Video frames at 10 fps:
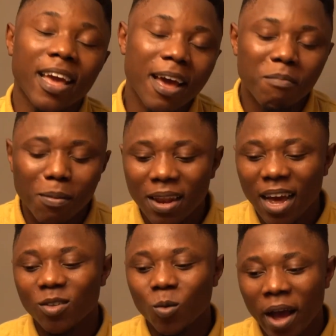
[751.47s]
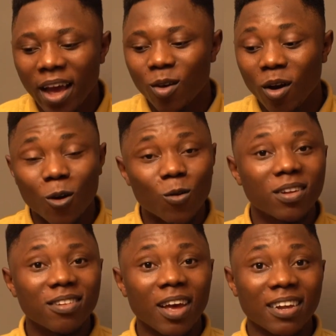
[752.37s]
Yeah, maybe that's why
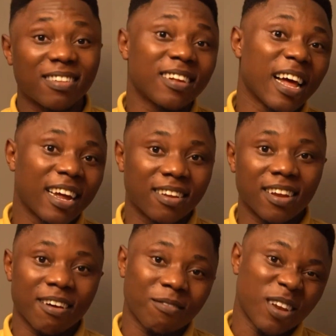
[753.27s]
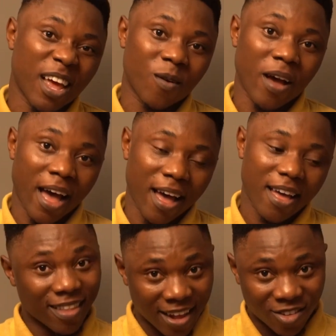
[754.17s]
you're still at the level that you are.
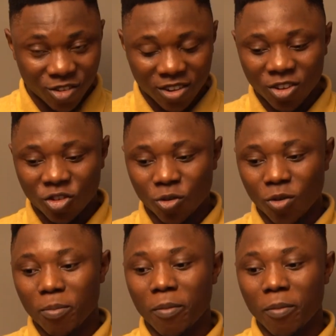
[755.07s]
That's just a joke.